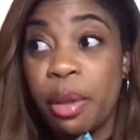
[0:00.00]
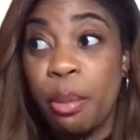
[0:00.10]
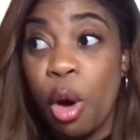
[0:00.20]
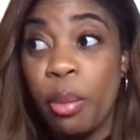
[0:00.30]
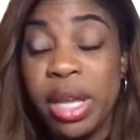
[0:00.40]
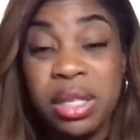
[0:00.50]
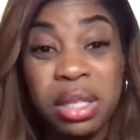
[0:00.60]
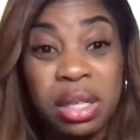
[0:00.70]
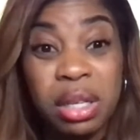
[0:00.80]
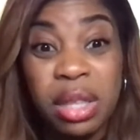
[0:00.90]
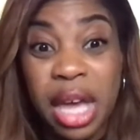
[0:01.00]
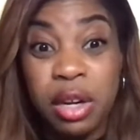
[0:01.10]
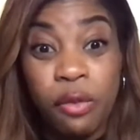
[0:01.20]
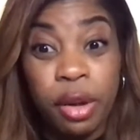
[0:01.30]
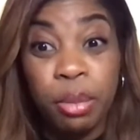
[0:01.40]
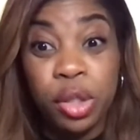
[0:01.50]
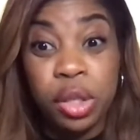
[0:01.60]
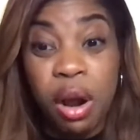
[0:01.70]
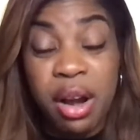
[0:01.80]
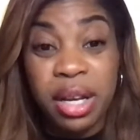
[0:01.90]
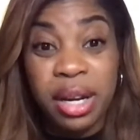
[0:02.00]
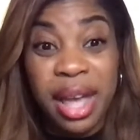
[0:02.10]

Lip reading: moment that November started,